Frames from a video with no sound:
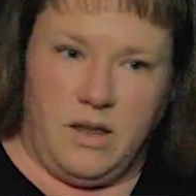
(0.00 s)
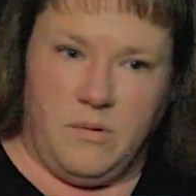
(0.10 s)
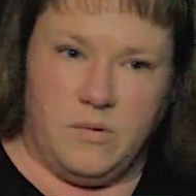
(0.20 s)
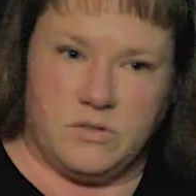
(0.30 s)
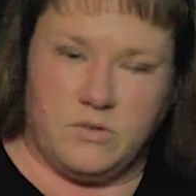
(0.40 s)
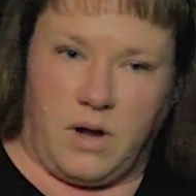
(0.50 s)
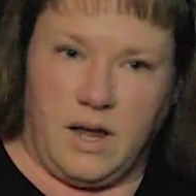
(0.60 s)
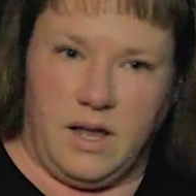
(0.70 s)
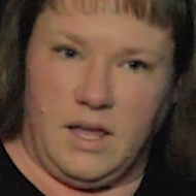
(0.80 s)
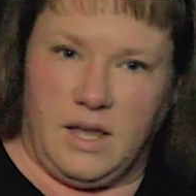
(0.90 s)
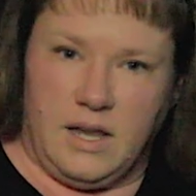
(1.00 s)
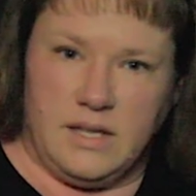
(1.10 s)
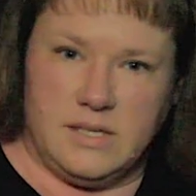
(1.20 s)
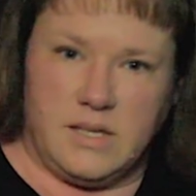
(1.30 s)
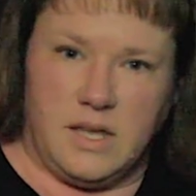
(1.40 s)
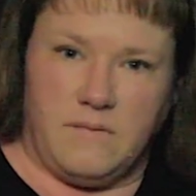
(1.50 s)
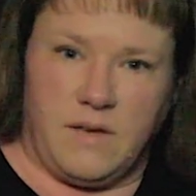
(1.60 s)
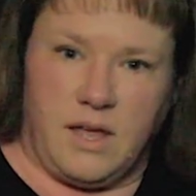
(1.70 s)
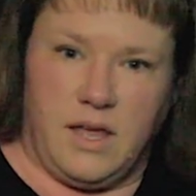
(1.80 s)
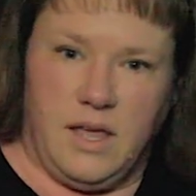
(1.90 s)
He was crying and he said, if
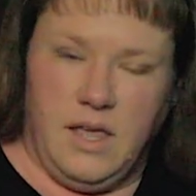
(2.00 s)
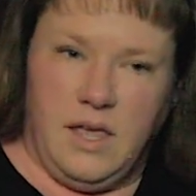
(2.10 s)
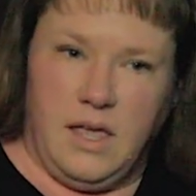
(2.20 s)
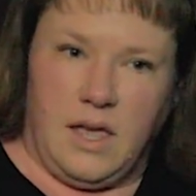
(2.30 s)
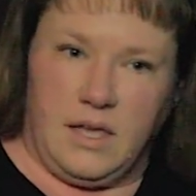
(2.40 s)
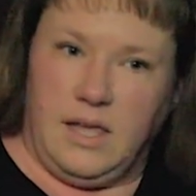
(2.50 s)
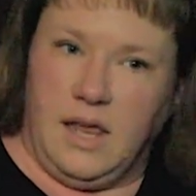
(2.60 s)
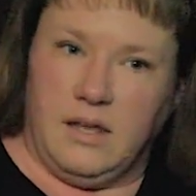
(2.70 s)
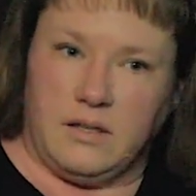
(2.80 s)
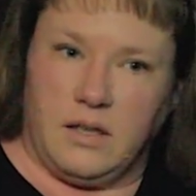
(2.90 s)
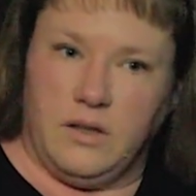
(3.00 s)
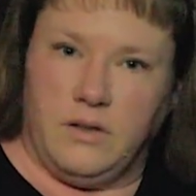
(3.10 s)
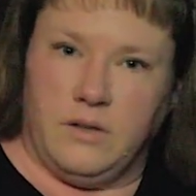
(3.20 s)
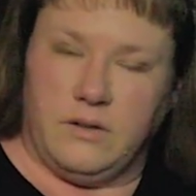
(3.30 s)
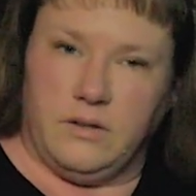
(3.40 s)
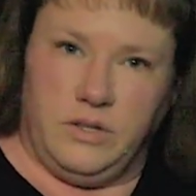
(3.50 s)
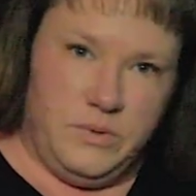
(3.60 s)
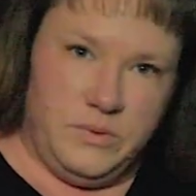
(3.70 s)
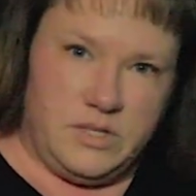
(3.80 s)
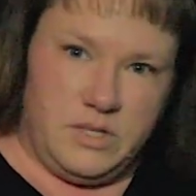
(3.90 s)
I can't
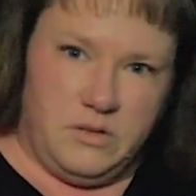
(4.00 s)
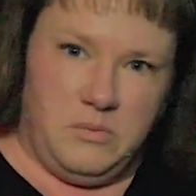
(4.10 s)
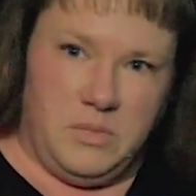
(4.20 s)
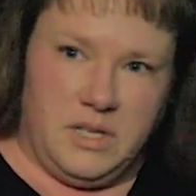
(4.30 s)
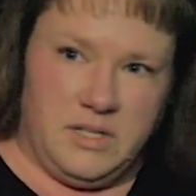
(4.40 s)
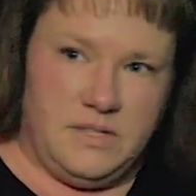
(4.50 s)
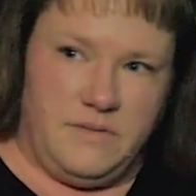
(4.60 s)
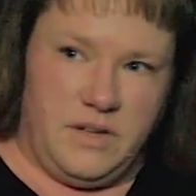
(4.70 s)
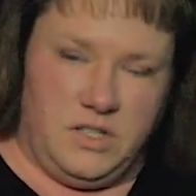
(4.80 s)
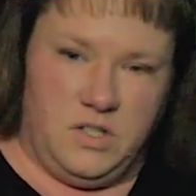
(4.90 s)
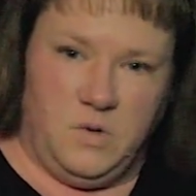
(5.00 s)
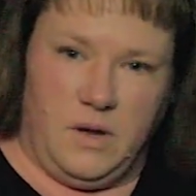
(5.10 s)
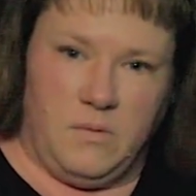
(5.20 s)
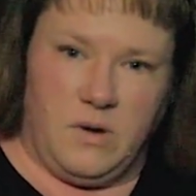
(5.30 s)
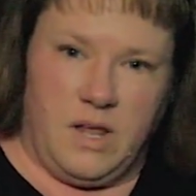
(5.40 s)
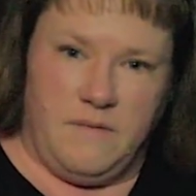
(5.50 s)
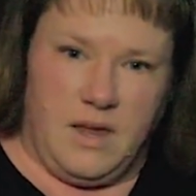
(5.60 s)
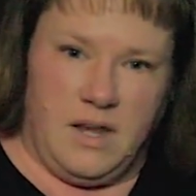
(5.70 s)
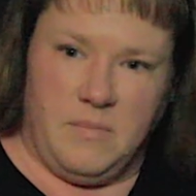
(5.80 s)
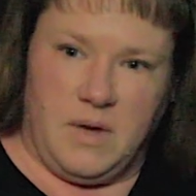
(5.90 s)
lose you, because if I do, I won't have
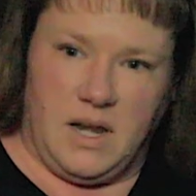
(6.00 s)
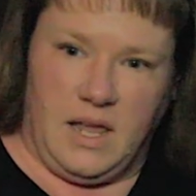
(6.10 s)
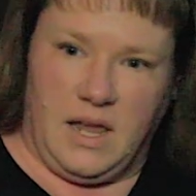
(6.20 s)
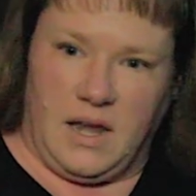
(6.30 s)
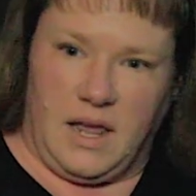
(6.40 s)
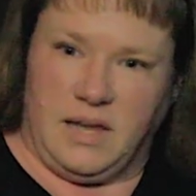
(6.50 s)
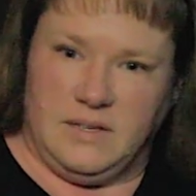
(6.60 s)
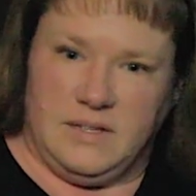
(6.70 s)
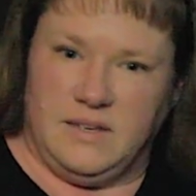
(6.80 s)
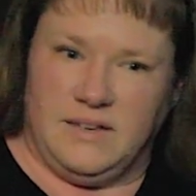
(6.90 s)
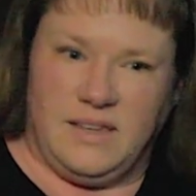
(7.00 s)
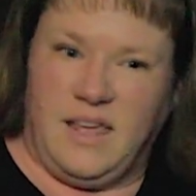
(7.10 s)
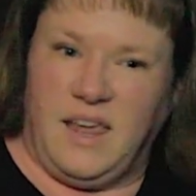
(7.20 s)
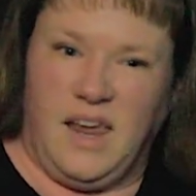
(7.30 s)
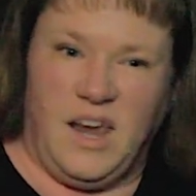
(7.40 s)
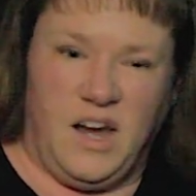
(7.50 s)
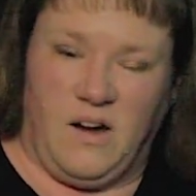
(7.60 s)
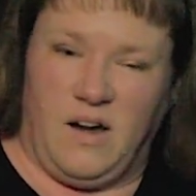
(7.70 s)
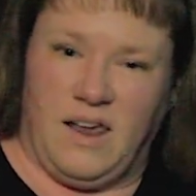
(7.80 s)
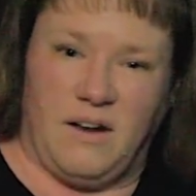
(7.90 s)
anybody. And I didn't
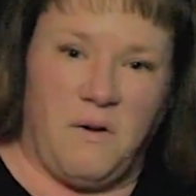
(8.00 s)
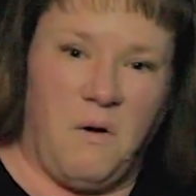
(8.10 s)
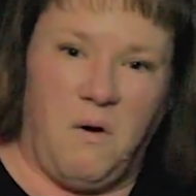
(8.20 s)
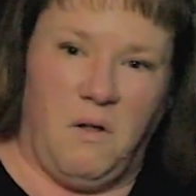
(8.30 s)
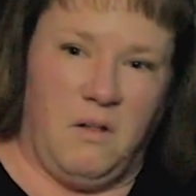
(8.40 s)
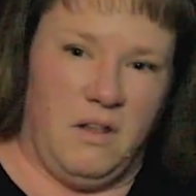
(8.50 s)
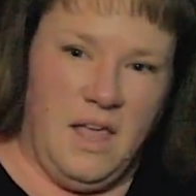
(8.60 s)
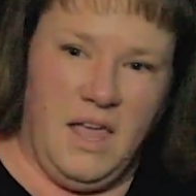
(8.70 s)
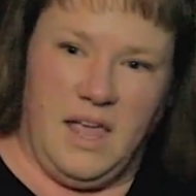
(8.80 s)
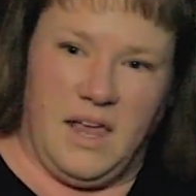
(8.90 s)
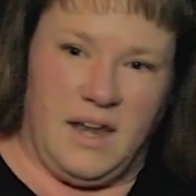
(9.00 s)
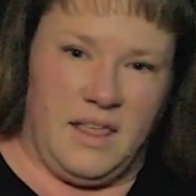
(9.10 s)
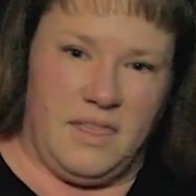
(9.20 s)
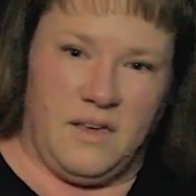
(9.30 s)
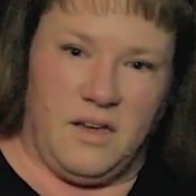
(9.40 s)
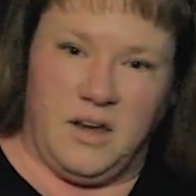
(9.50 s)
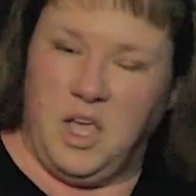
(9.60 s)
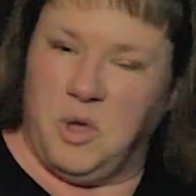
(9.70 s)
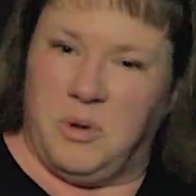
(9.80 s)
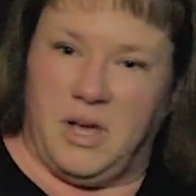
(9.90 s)
care at all. And I thought,
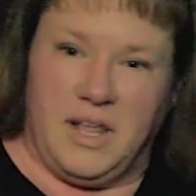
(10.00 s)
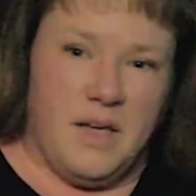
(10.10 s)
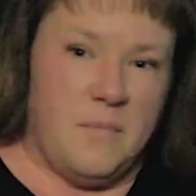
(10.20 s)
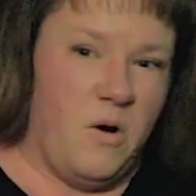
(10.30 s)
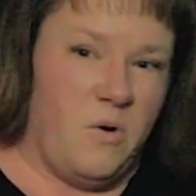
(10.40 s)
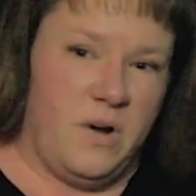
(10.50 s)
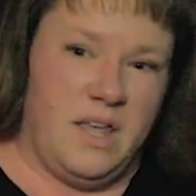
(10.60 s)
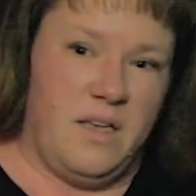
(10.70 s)
buddy, I'm already